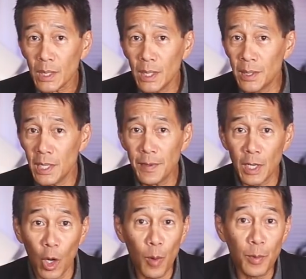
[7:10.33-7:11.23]
and
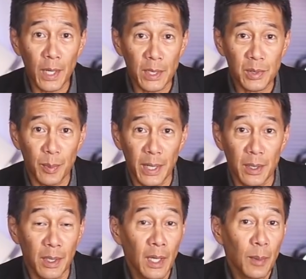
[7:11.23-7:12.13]
even
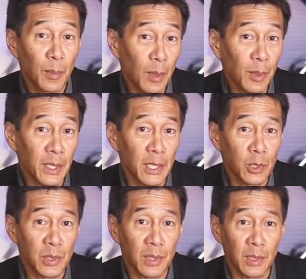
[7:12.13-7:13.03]
overestimated public
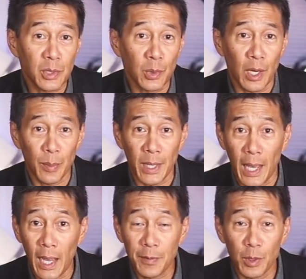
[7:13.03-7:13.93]
interest in astronomy
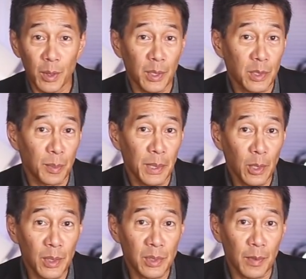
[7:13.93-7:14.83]
after the
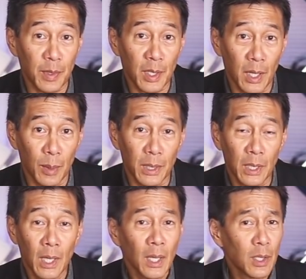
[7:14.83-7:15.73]
disappearance of the comet,
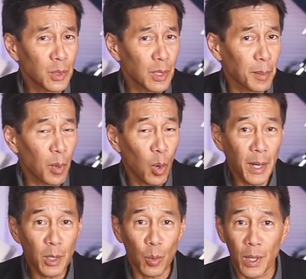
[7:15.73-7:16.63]
to the
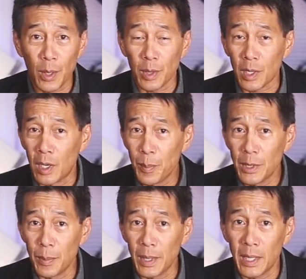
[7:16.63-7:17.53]
point where the
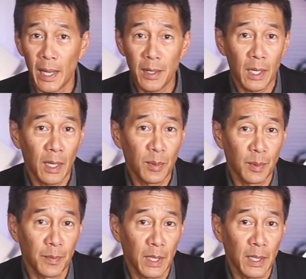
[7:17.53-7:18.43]
company began to have
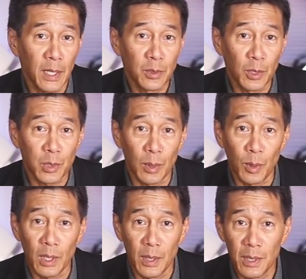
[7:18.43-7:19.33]
some financial
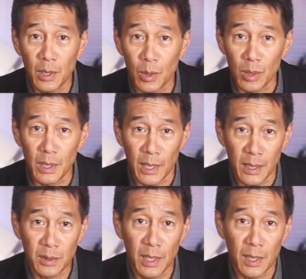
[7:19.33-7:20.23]
trouble in the early
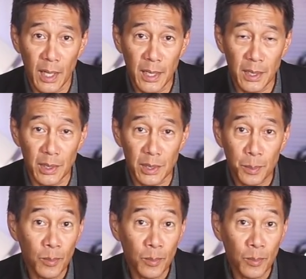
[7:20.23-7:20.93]
1990s.